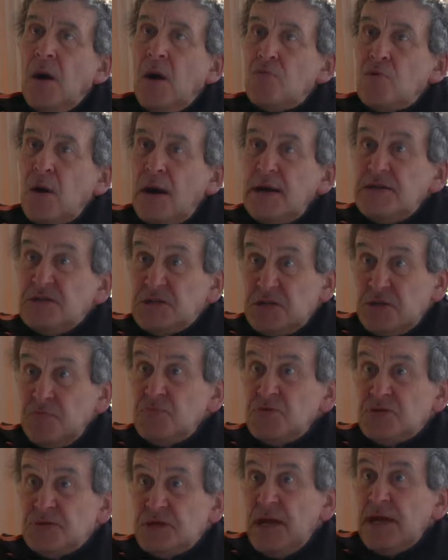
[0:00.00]
a race that
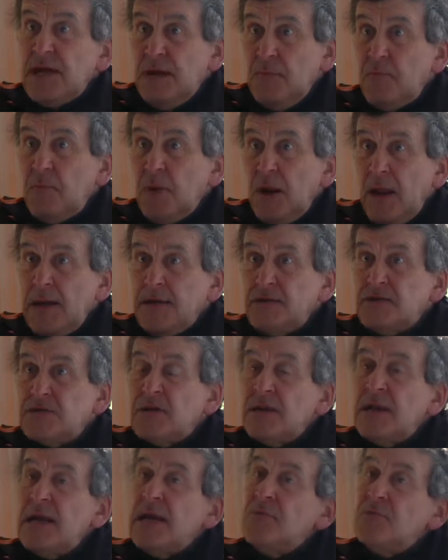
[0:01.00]
was taking place,
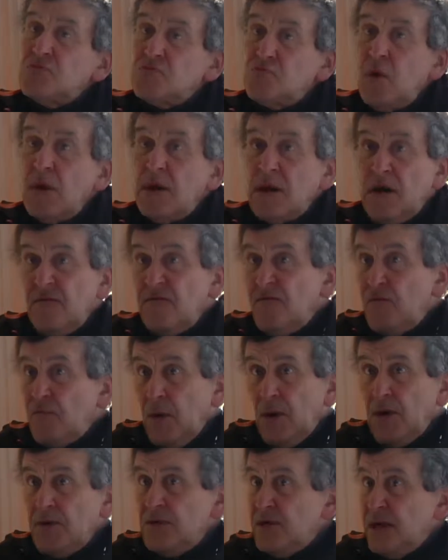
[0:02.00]
and he was run over
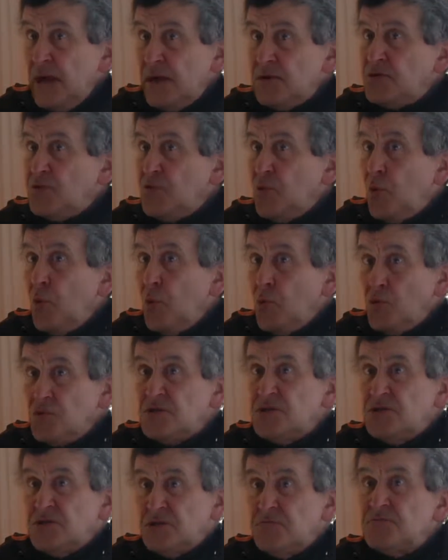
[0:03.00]
by the actual
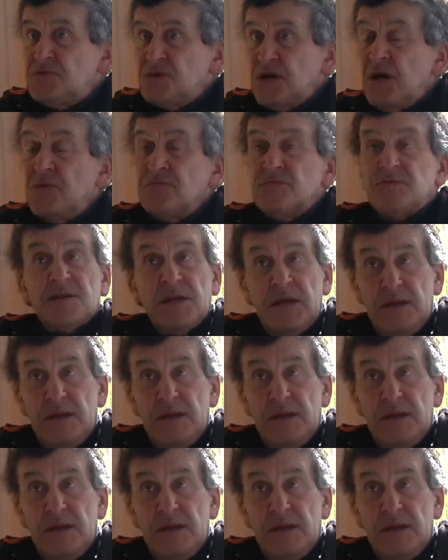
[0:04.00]
horses themselves, and